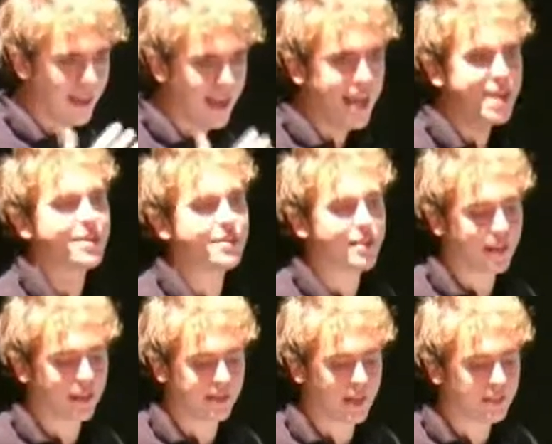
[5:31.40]
layered
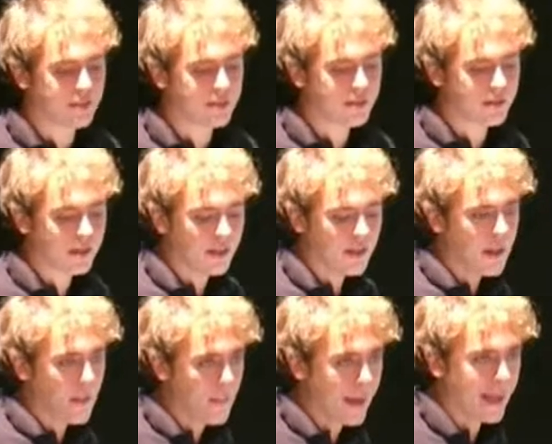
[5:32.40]
architecture
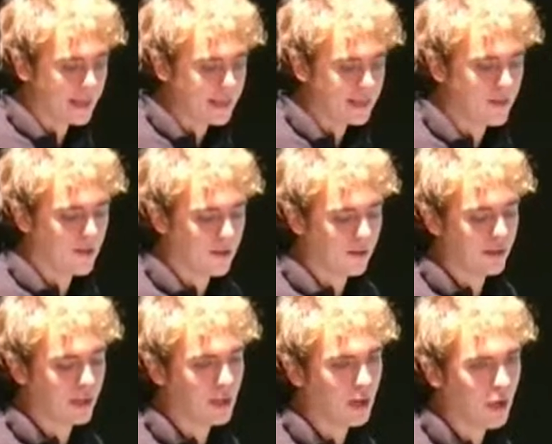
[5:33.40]
based on
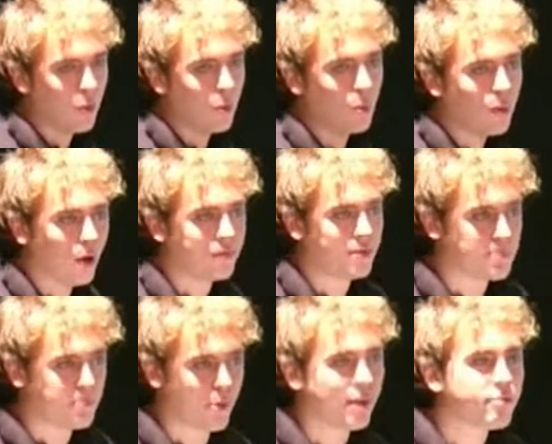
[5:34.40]
the glue of the
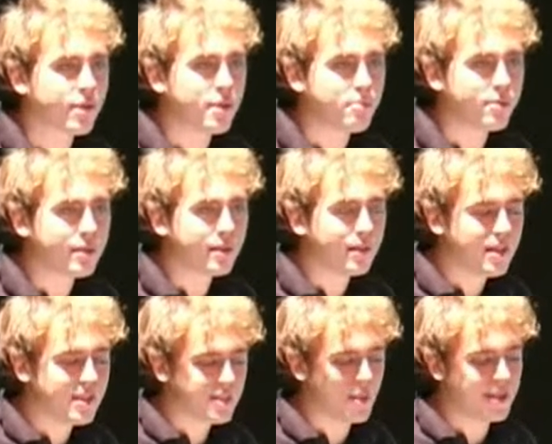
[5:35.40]
Spring framework.
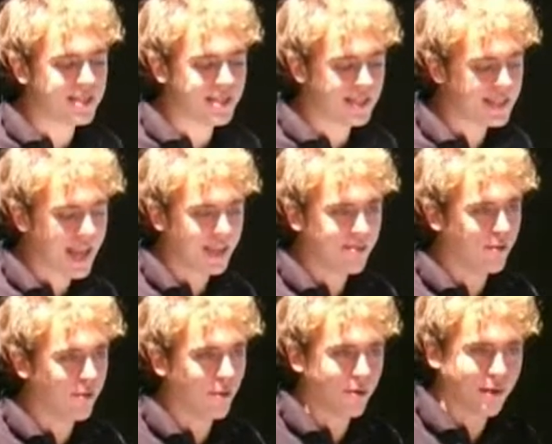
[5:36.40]
So it's designed
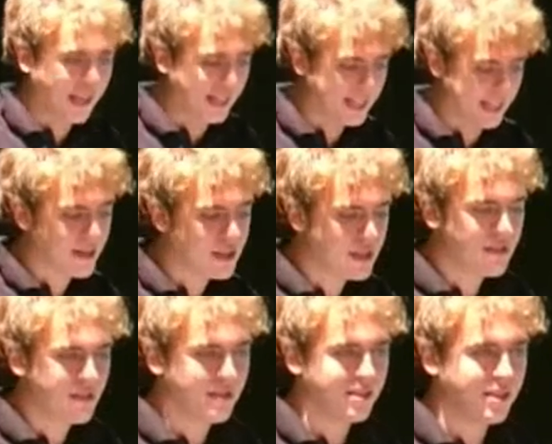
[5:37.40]
for
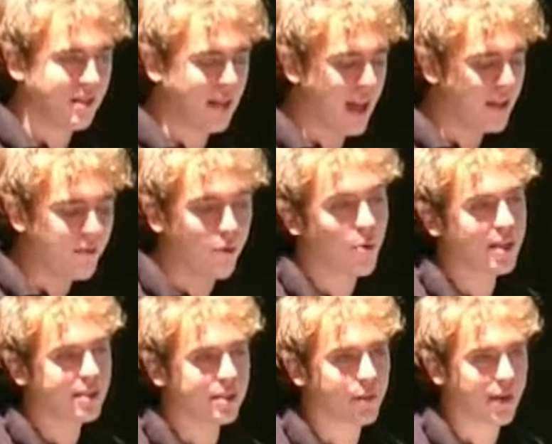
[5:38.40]
extension and for
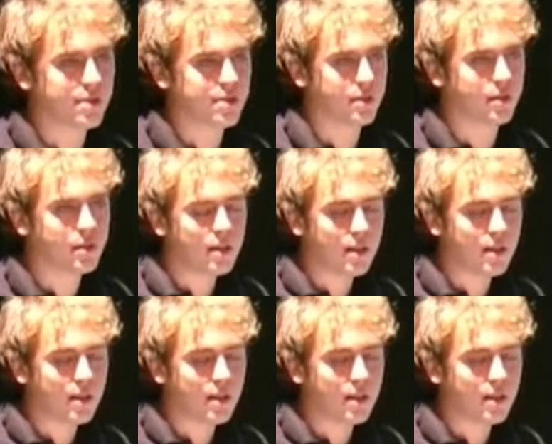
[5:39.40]
integration.